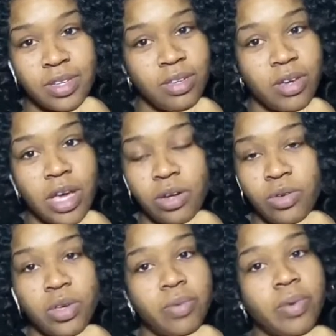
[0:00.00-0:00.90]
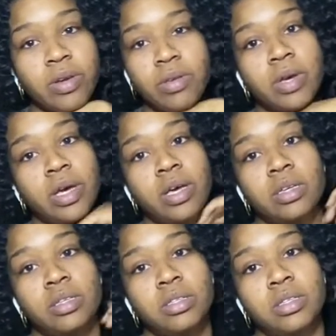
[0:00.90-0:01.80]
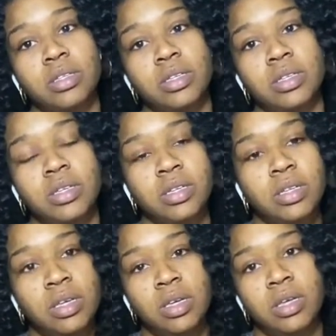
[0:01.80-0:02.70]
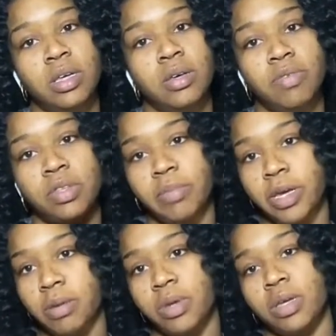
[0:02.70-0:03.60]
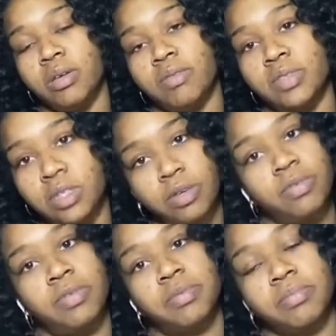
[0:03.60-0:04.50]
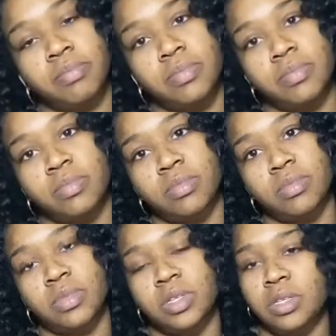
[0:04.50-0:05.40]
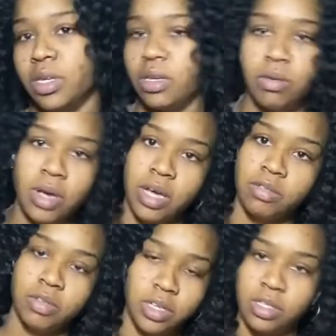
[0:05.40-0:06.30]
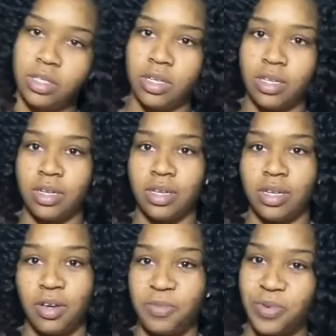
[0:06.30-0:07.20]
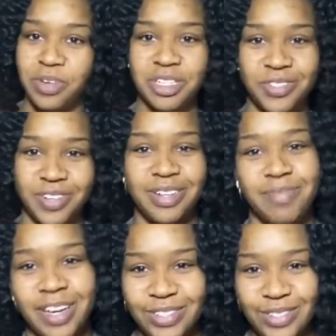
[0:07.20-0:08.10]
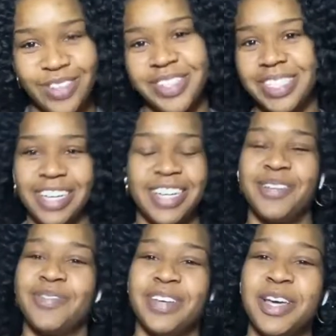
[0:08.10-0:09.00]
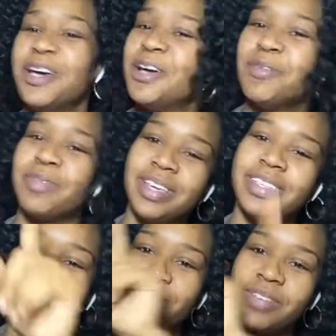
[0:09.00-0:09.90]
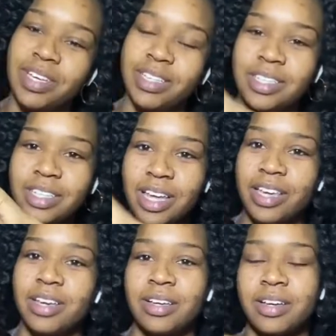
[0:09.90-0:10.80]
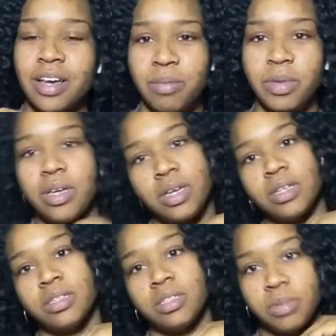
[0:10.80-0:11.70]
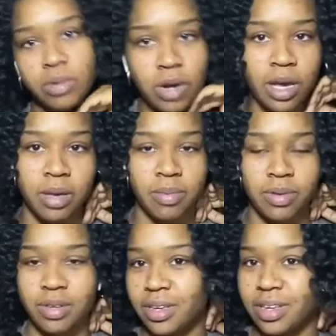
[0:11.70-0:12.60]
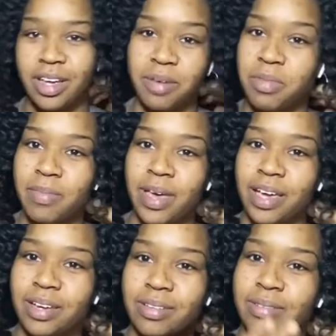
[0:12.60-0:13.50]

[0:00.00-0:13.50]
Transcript: You got to do your work, you guys, for the betterment of self. Thank you guys for listening. Hope you enjoyed my story time. Please don't forget to like, comment, and subscribe. And I'll be back.